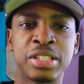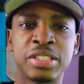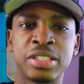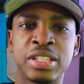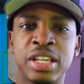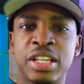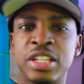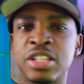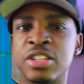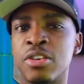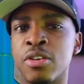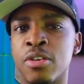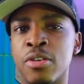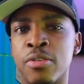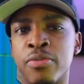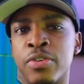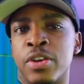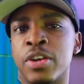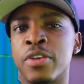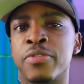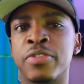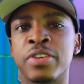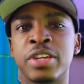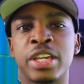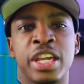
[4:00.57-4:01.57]
that said your
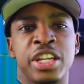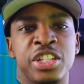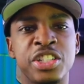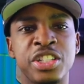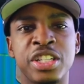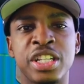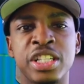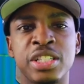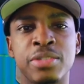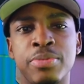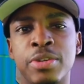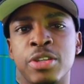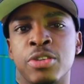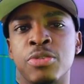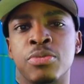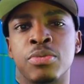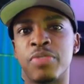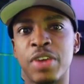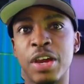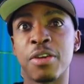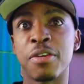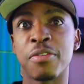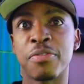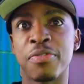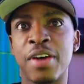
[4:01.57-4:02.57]
verification has been
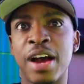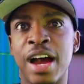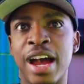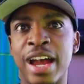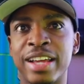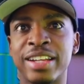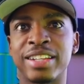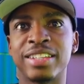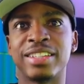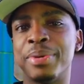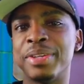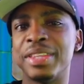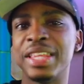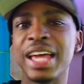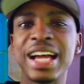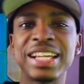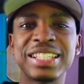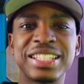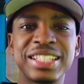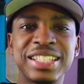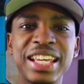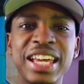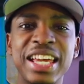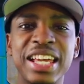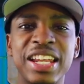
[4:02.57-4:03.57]
verified. But
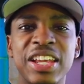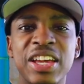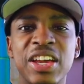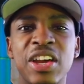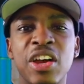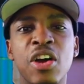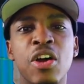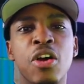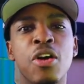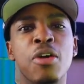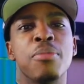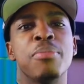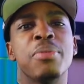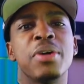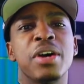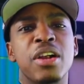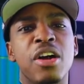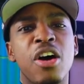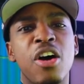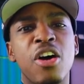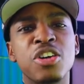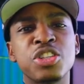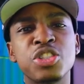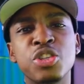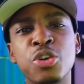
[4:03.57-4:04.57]
that's it.
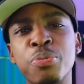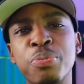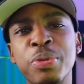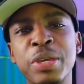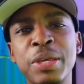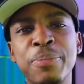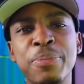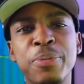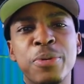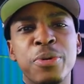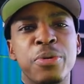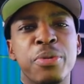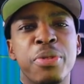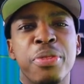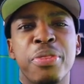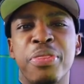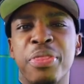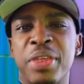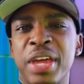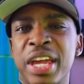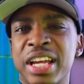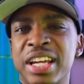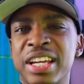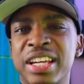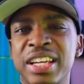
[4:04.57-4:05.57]
But also people
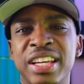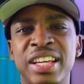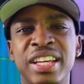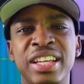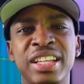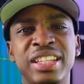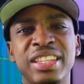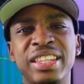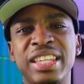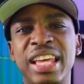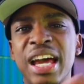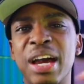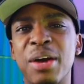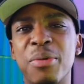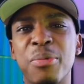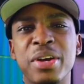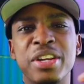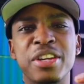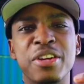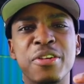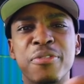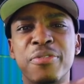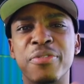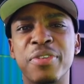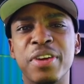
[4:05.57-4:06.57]
think that when you're